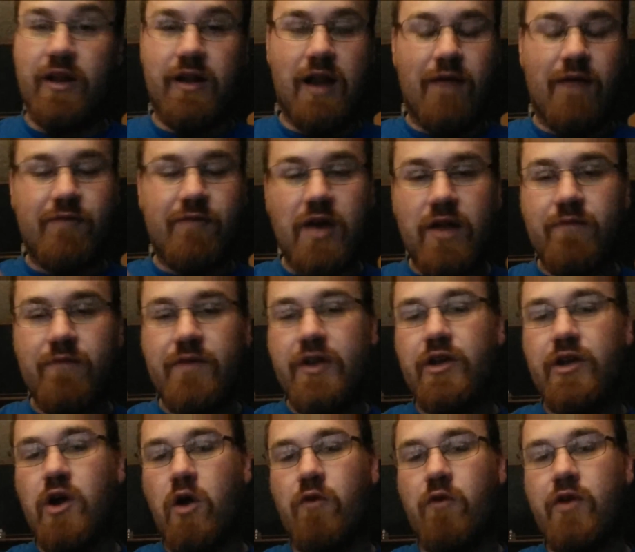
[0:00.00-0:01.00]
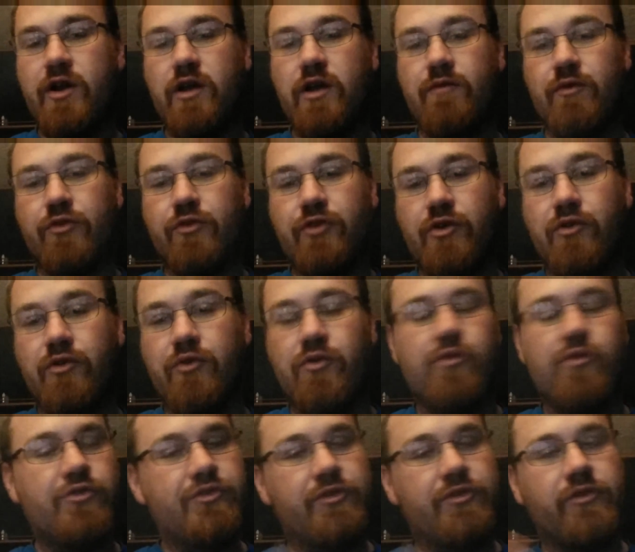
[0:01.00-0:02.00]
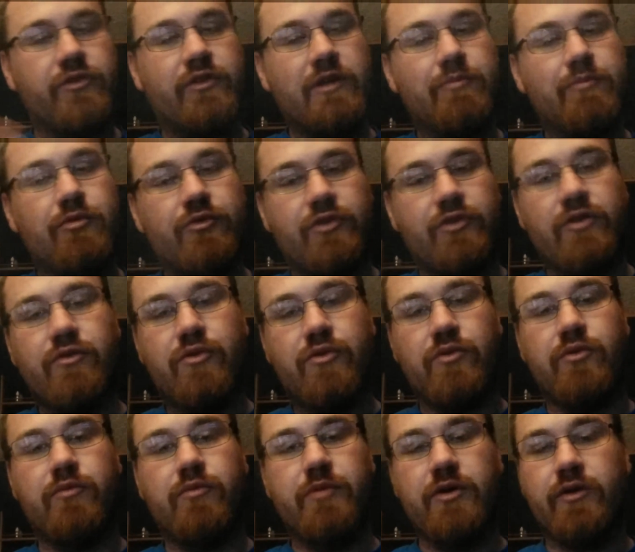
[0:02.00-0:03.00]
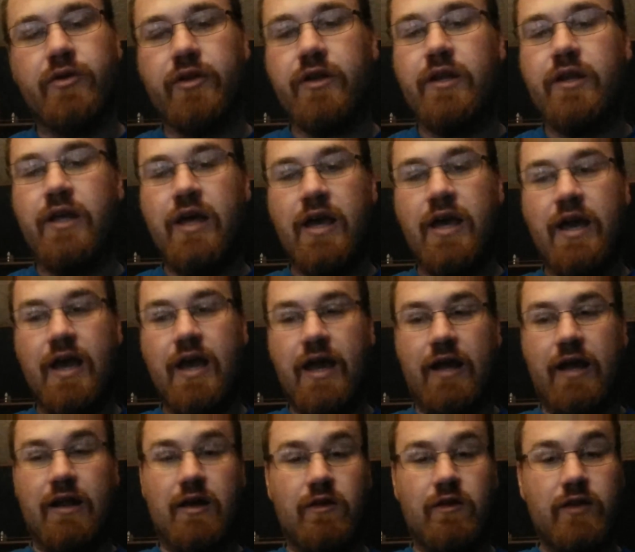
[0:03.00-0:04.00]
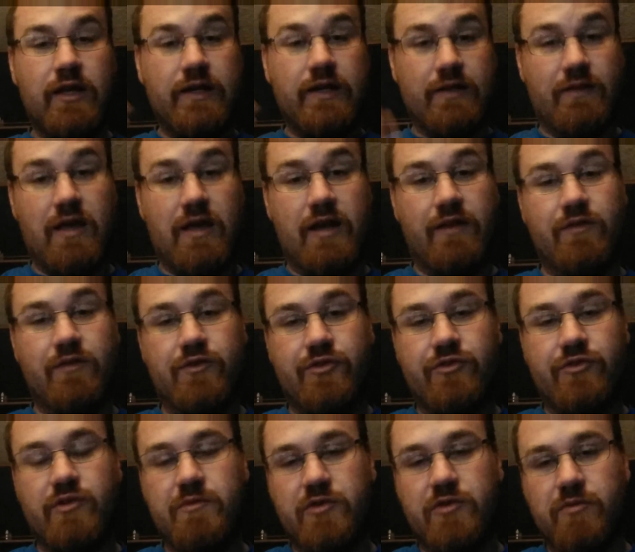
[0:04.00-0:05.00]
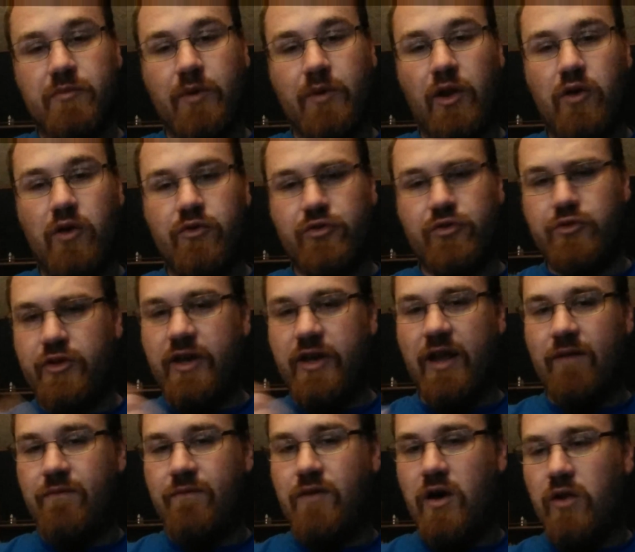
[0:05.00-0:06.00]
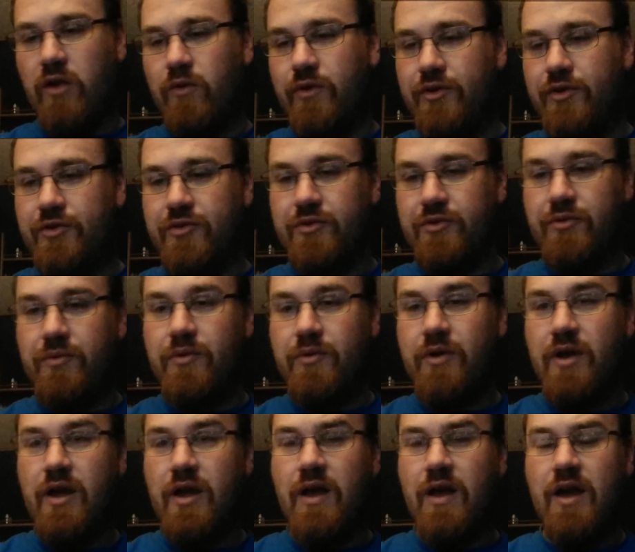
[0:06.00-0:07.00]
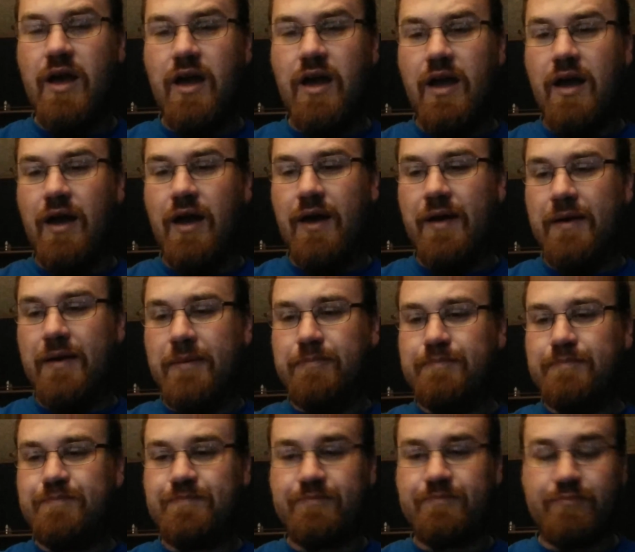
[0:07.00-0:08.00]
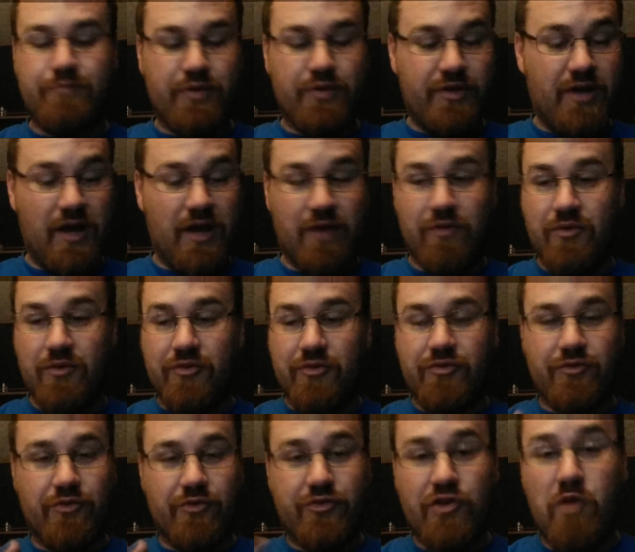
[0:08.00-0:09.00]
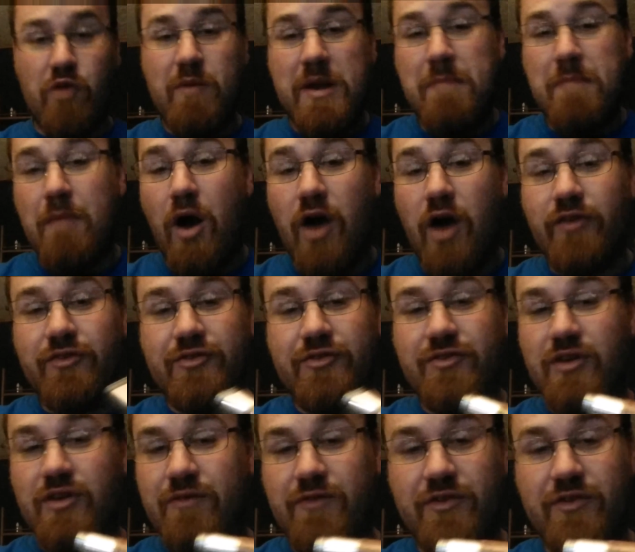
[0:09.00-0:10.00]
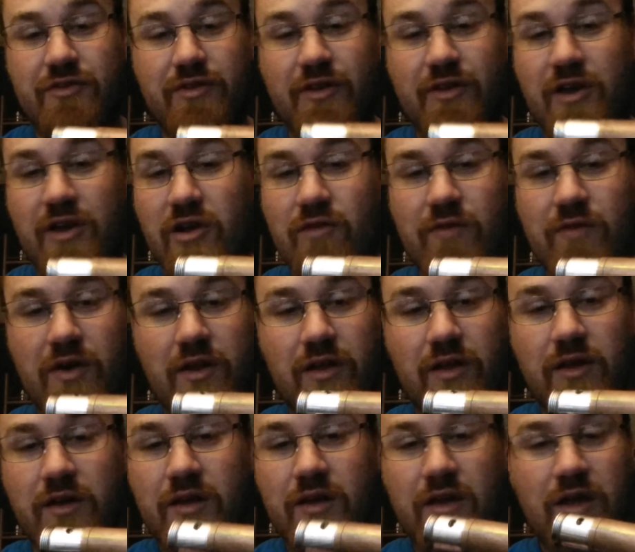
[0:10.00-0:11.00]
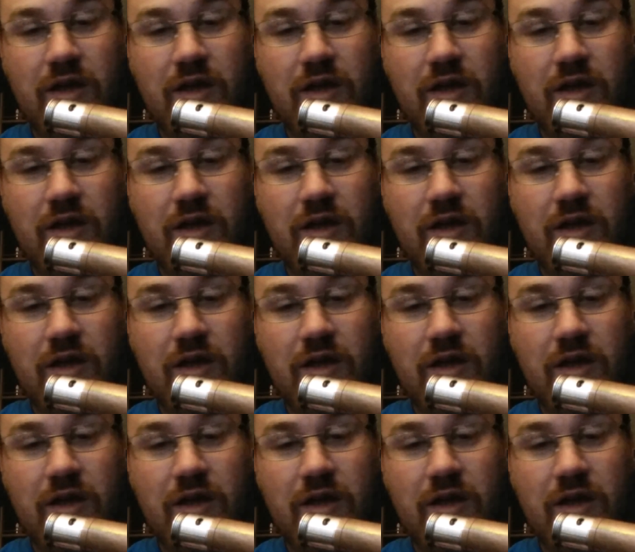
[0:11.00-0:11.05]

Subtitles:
And I've got a video already of a single cool, just a simple single cool building. And I'll link to that in the description below so you can kind of follow it too. But yeah, there's so many mods and stuff. This is the Caravella.